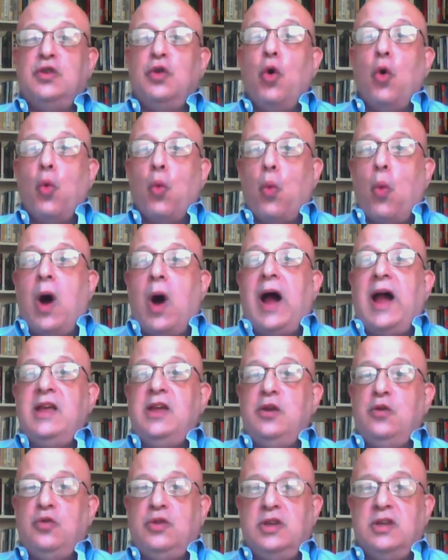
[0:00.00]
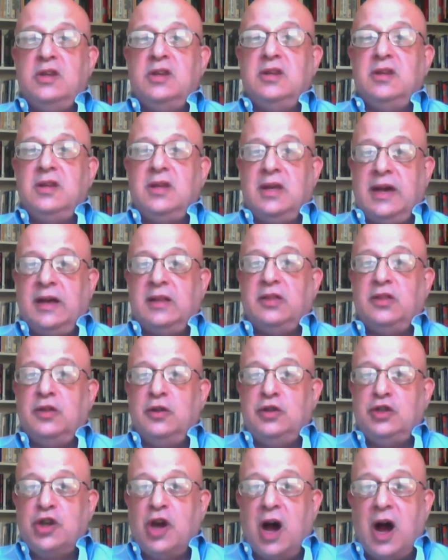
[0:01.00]
why you didn't get the
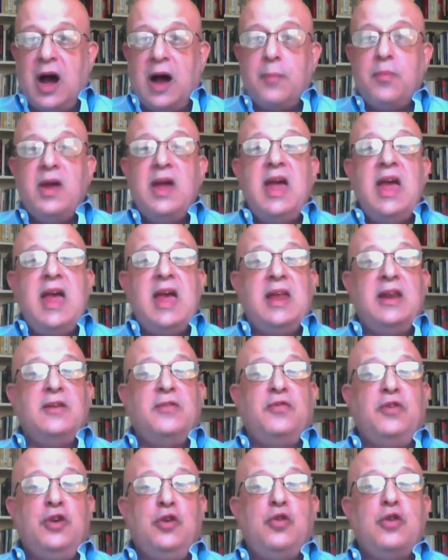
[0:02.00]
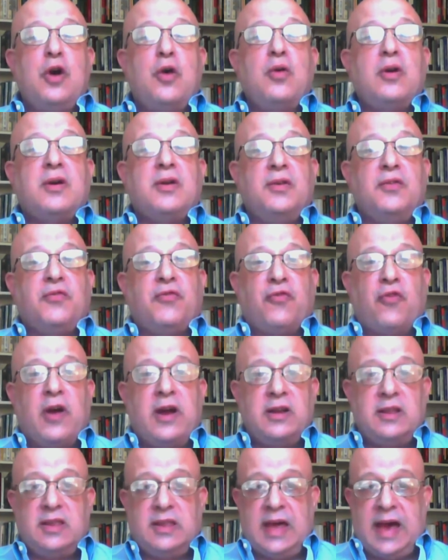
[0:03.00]
job, and if you don't
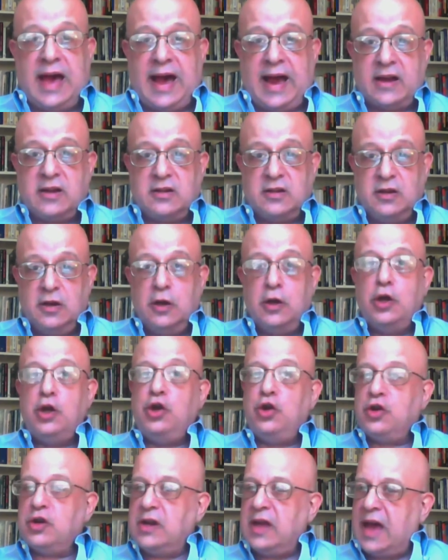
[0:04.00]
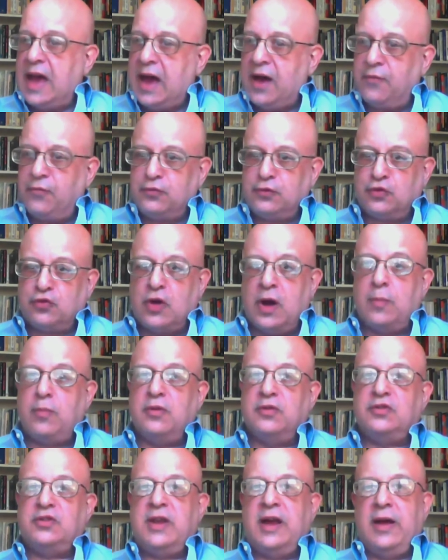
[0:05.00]
confront that, you're going to have troubles
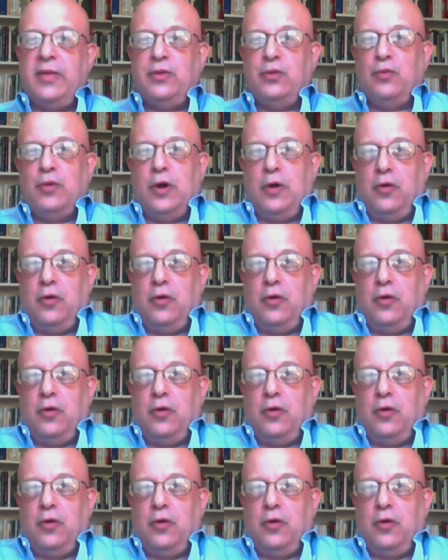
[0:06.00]
down the road.